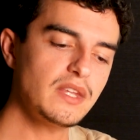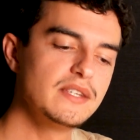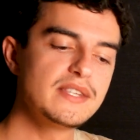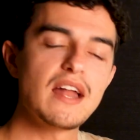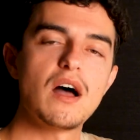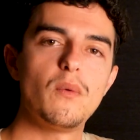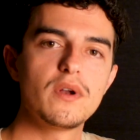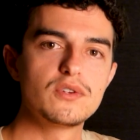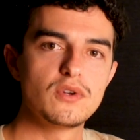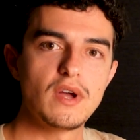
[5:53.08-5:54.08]
is that I want
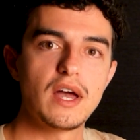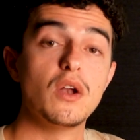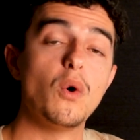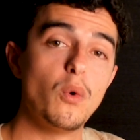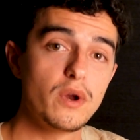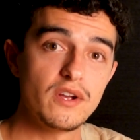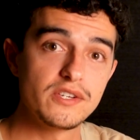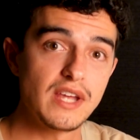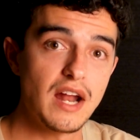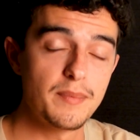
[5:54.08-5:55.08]
to do an audio
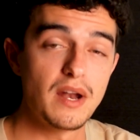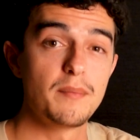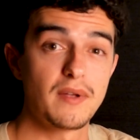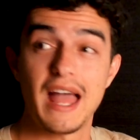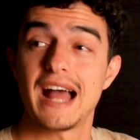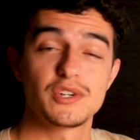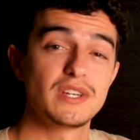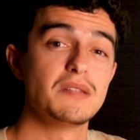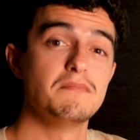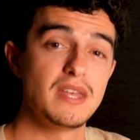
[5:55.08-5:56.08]
setup, and I'm actually
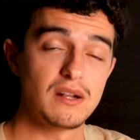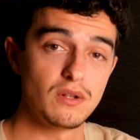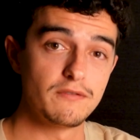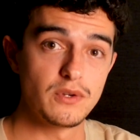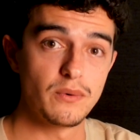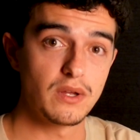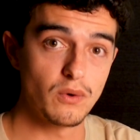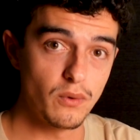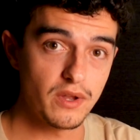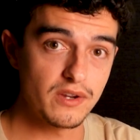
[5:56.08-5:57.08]
in the middle of doing an
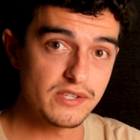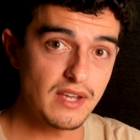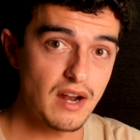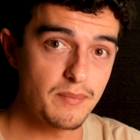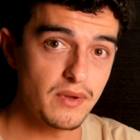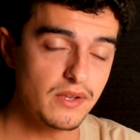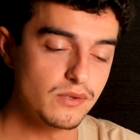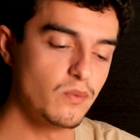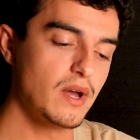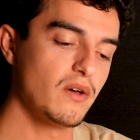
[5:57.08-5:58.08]
audio setup
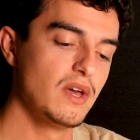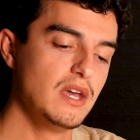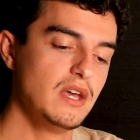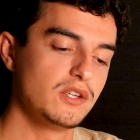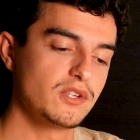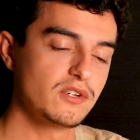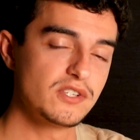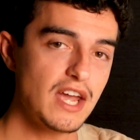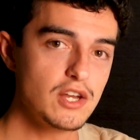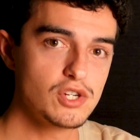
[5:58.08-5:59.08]
as well. So
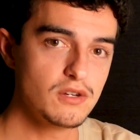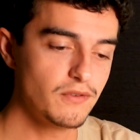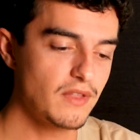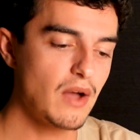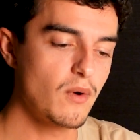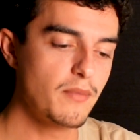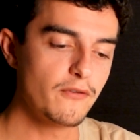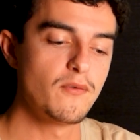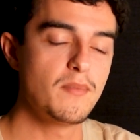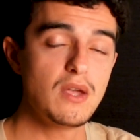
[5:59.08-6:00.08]
stay tuned for that one.
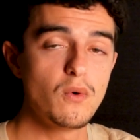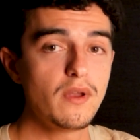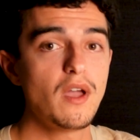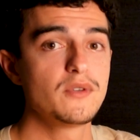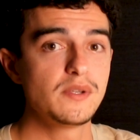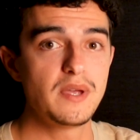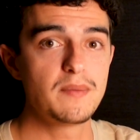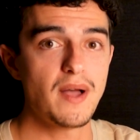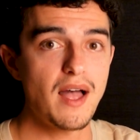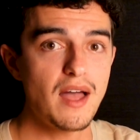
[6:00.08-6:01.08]
But for me, audio is a
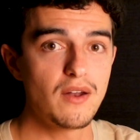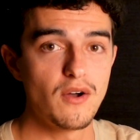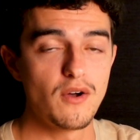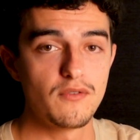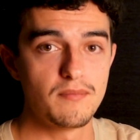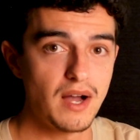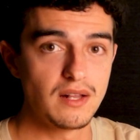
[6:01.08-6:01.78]
big part of my